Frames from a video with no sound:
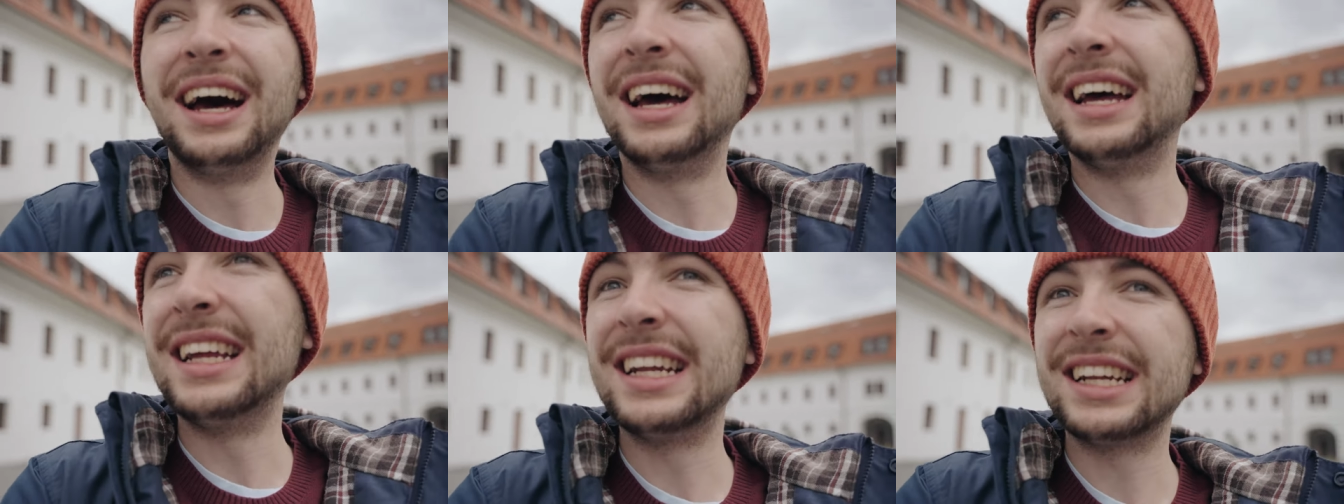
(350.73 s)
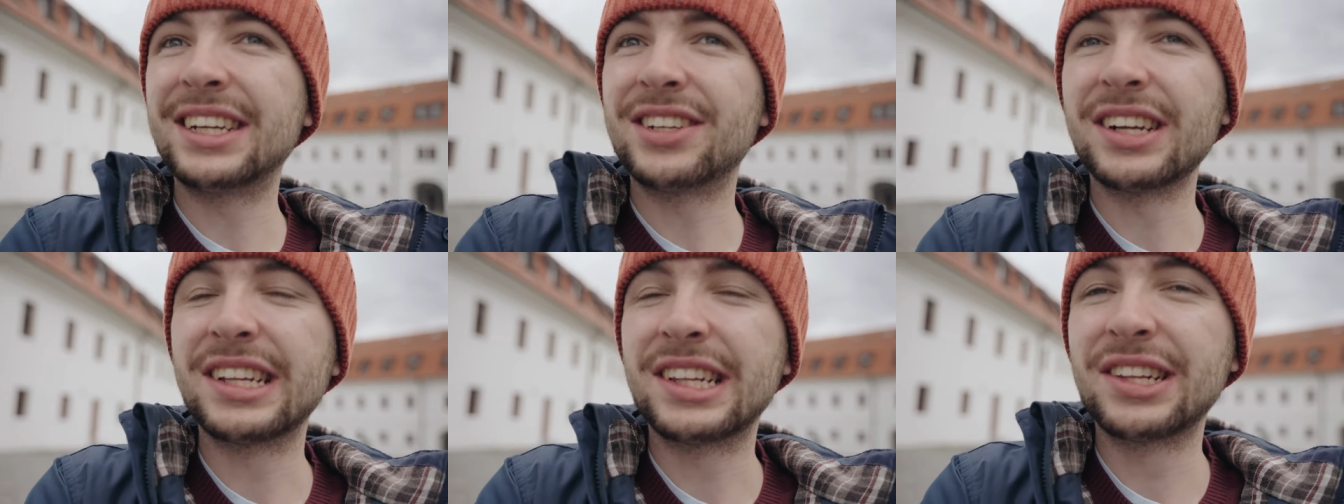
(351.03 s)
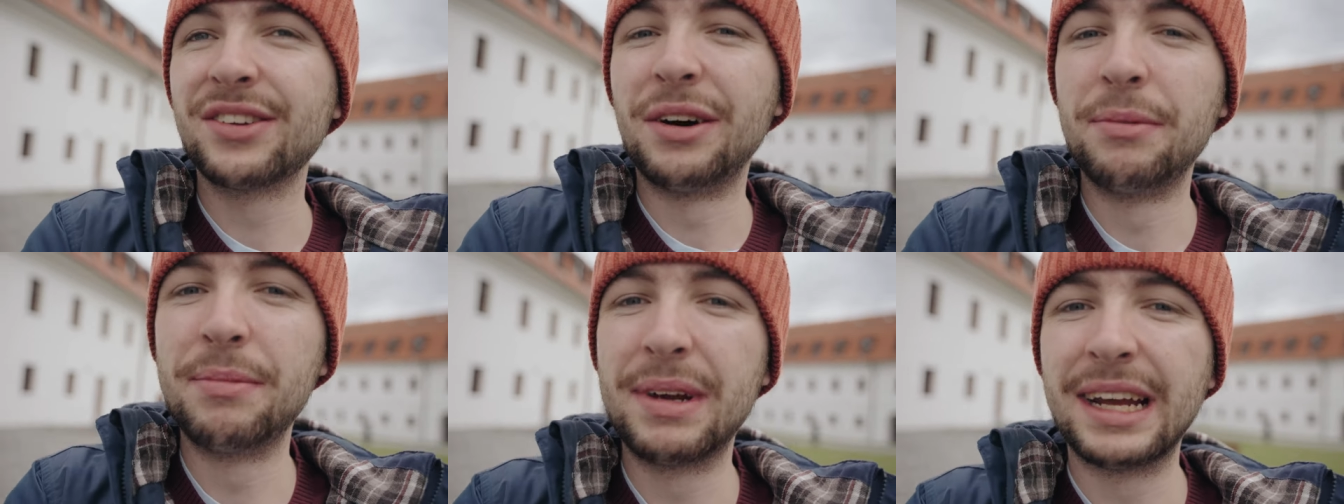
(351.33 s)
it's just
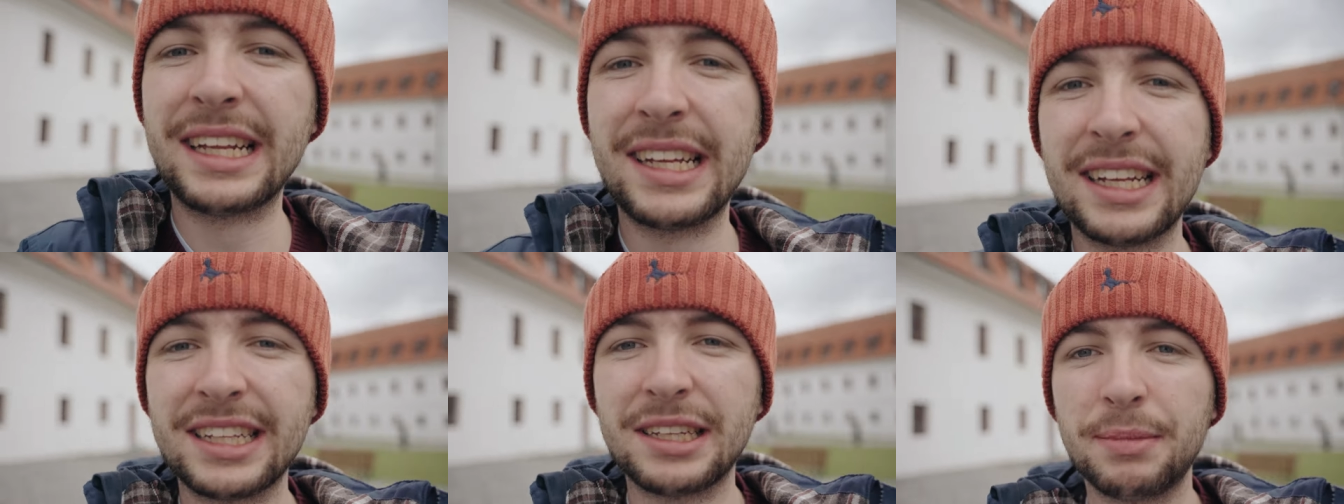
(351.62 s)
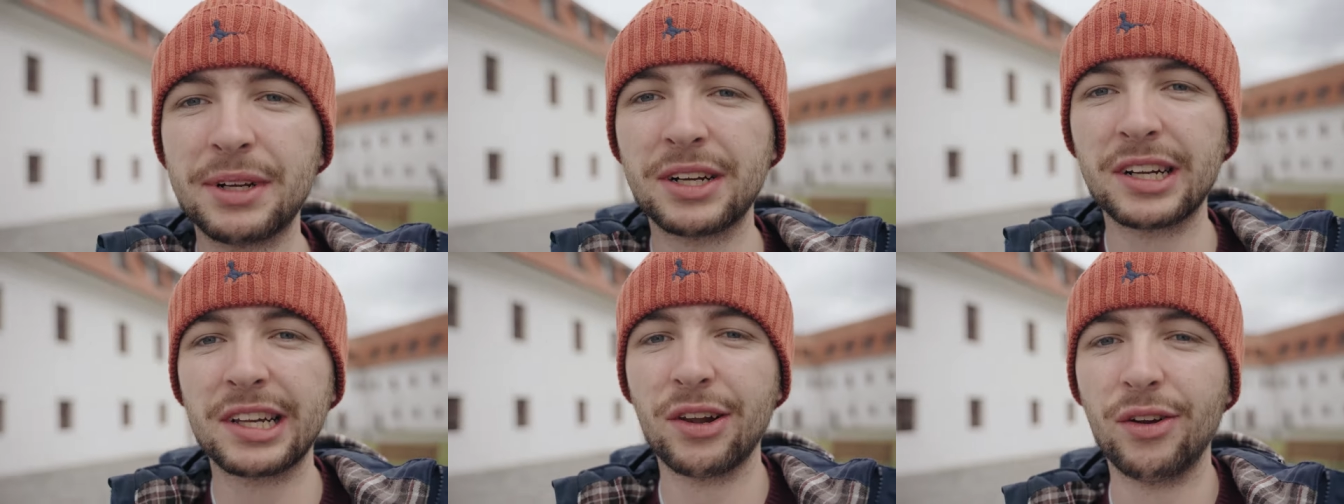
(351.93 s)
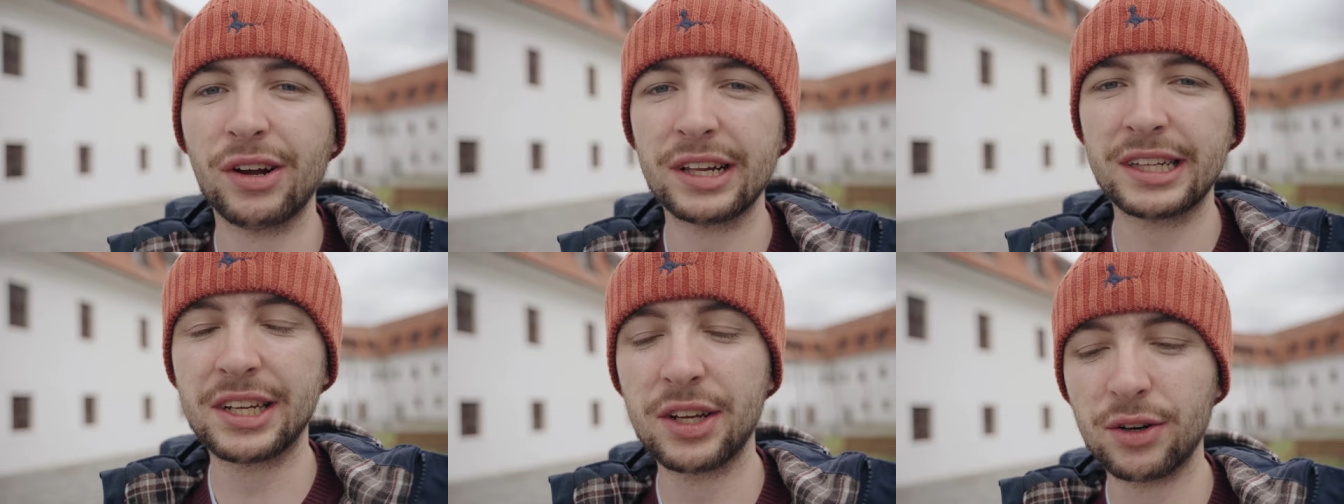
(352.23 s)
so amazing to be just
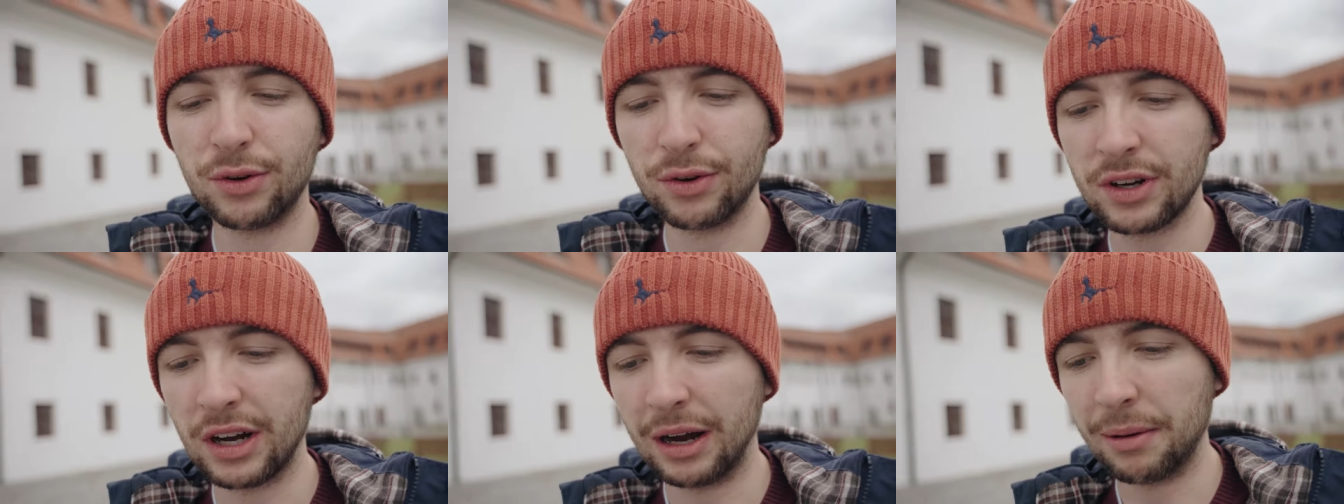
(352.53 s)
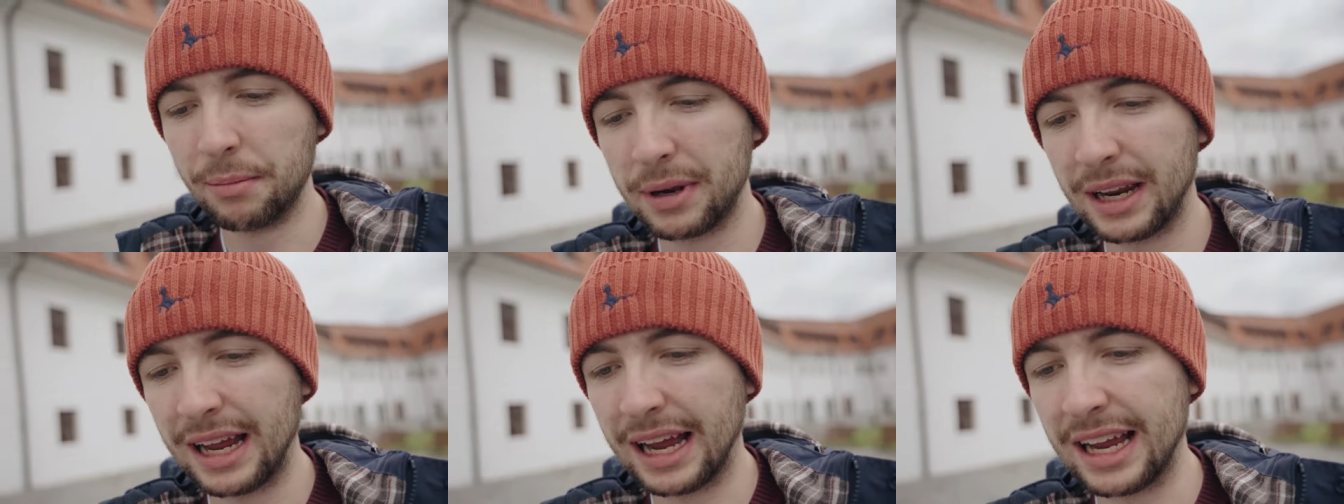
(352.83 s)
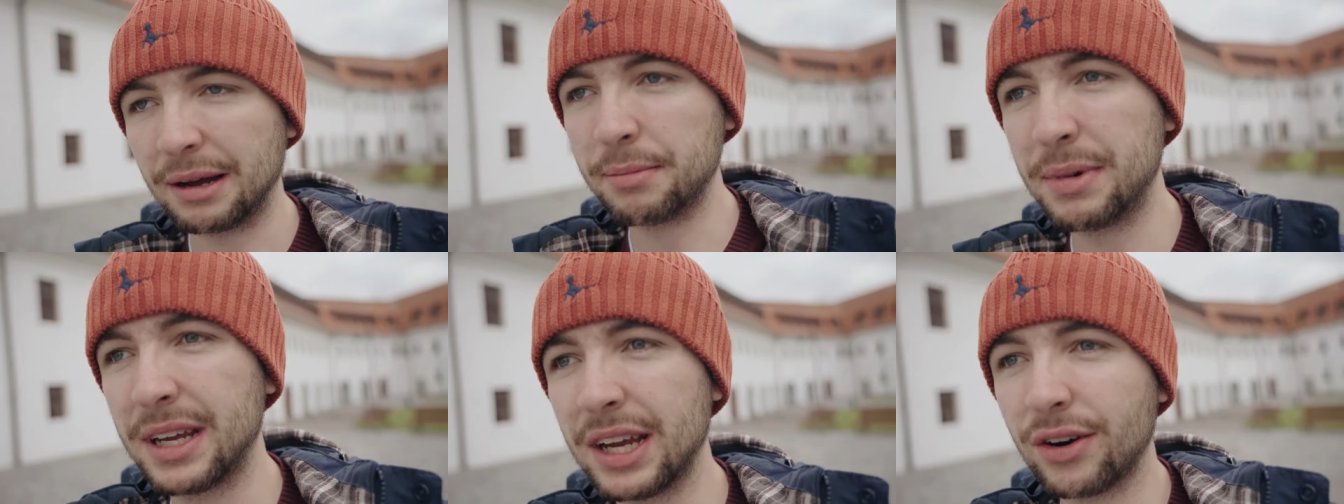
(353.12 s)
lost in your own company. I
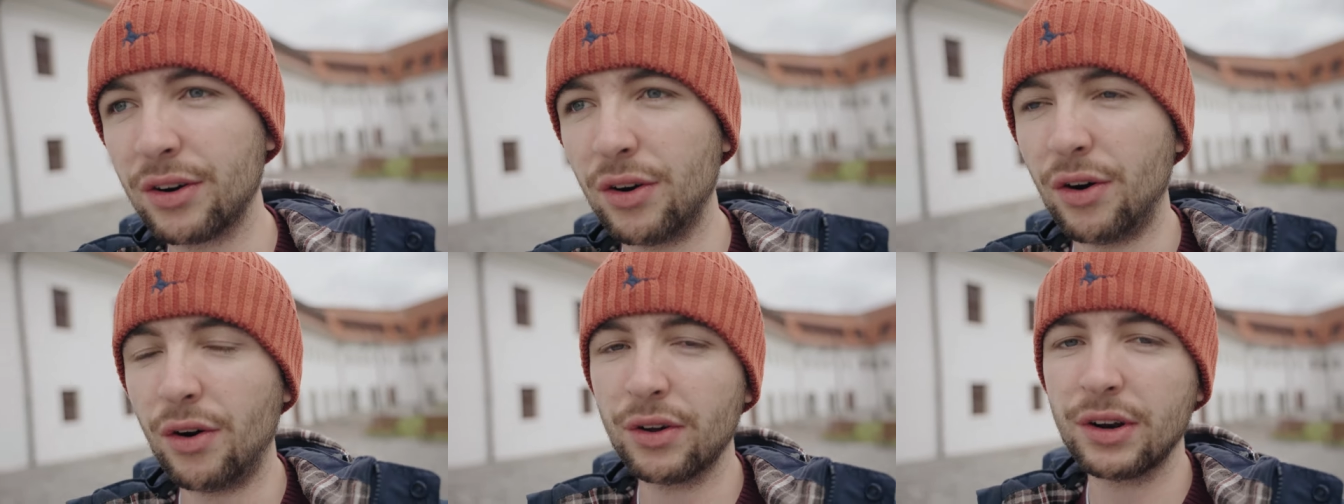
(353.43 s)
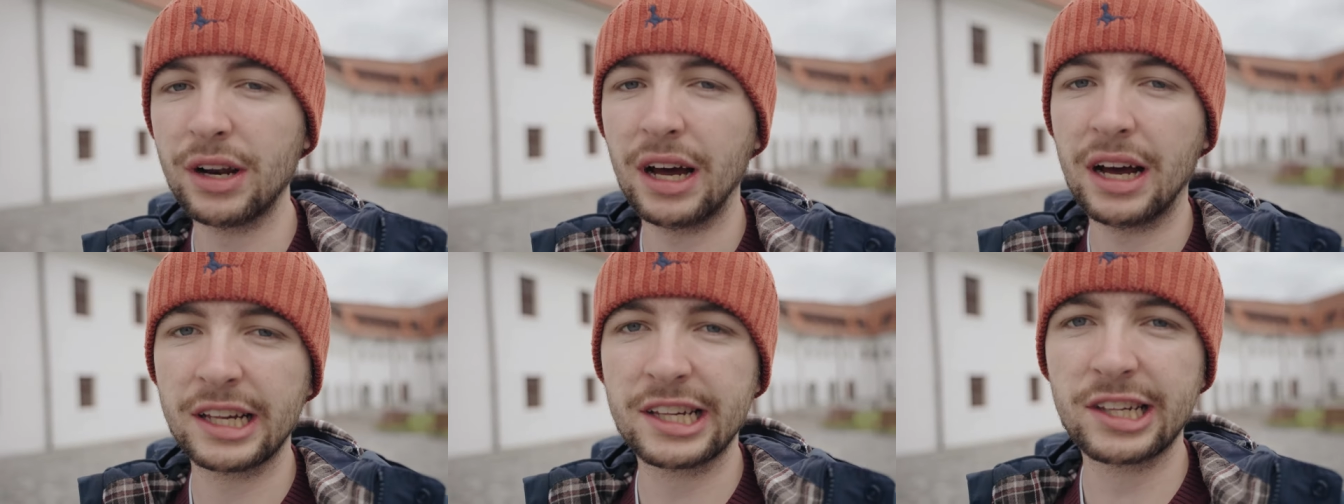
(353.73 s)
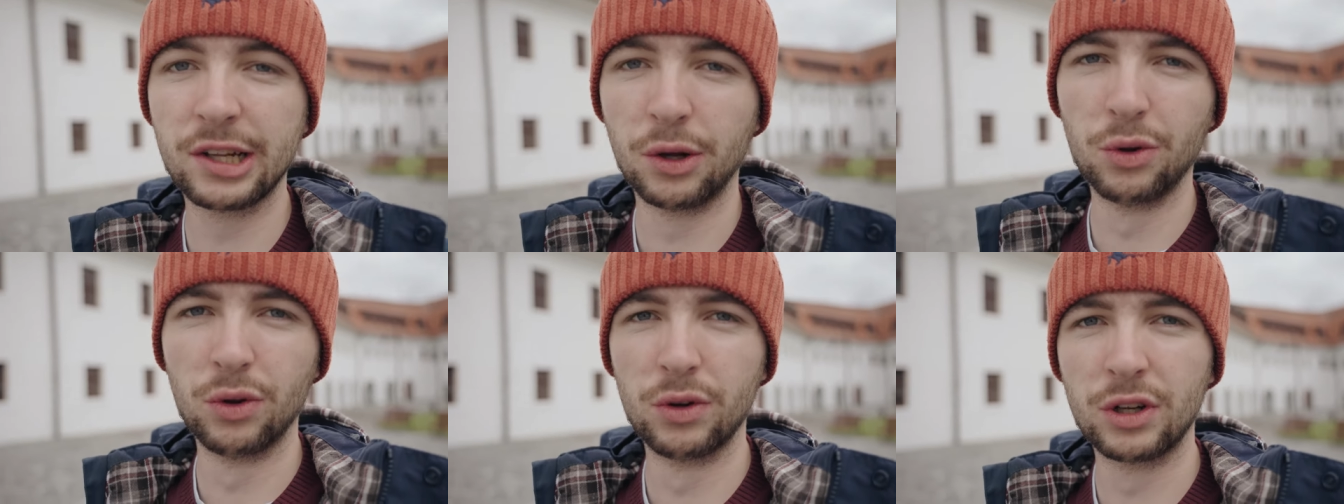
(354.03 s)
am here on a
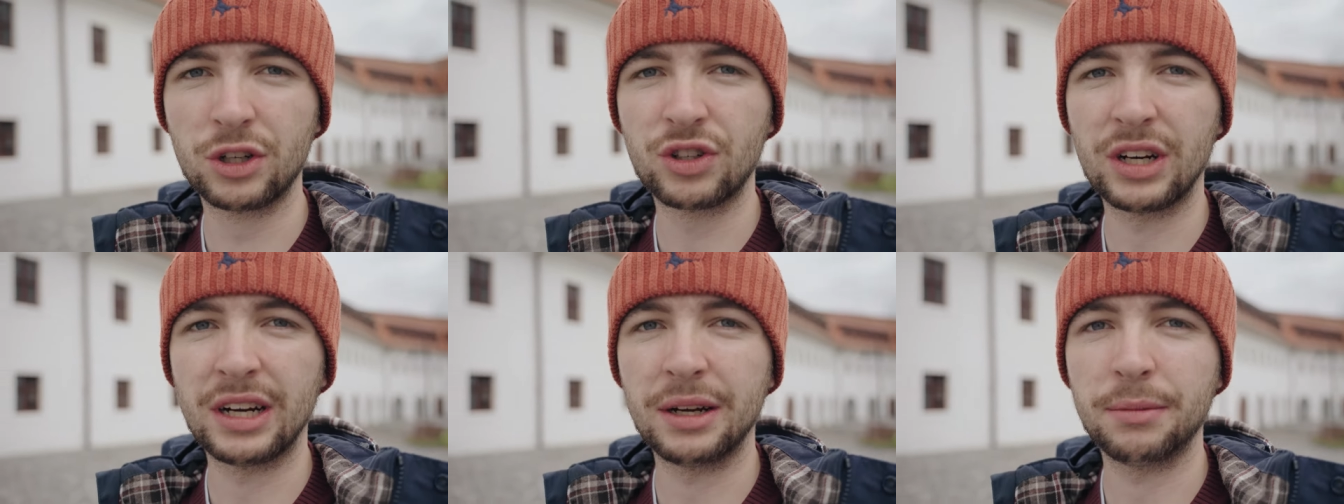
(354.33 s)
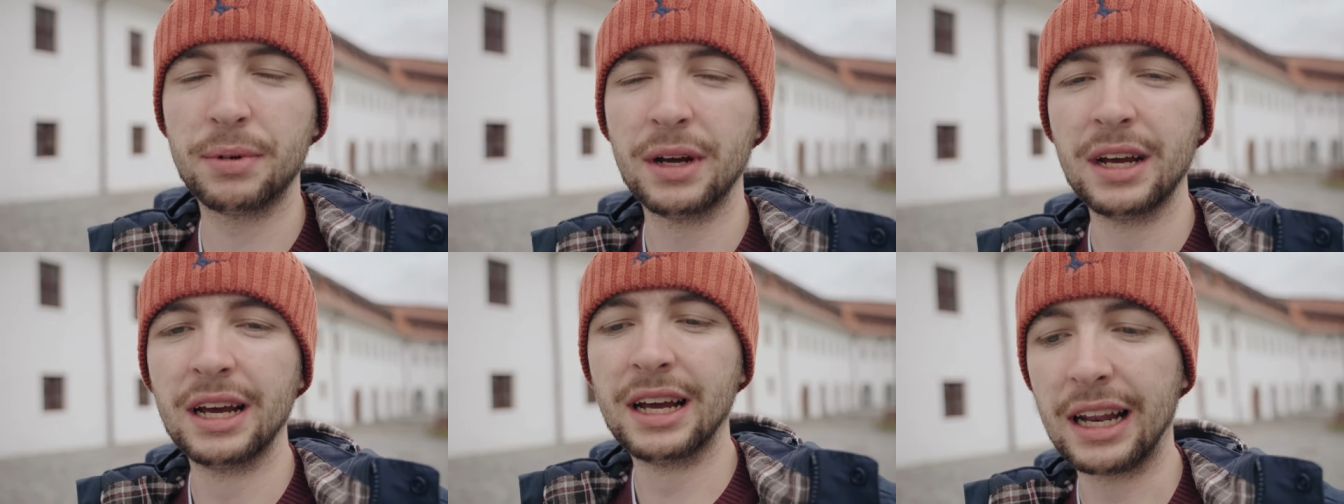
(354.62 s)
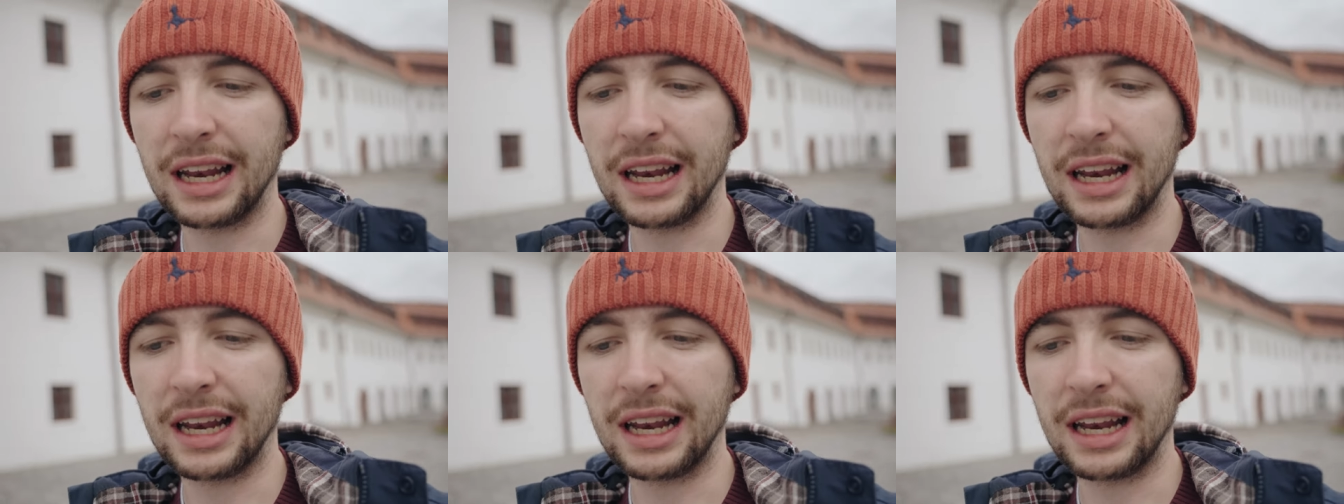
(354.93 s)
solo trip.